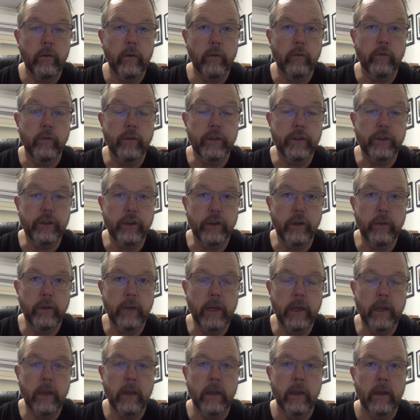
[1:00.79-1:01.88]

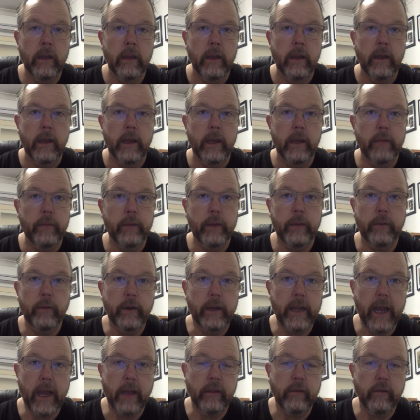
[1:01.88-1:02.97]
resuming and people
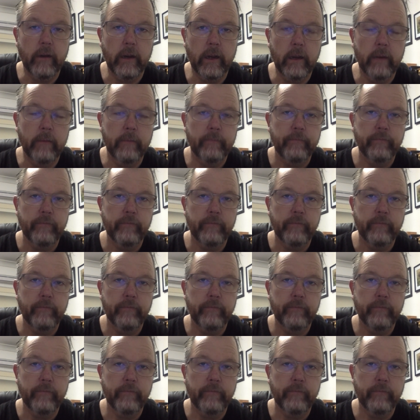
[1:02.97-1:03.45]
gathering,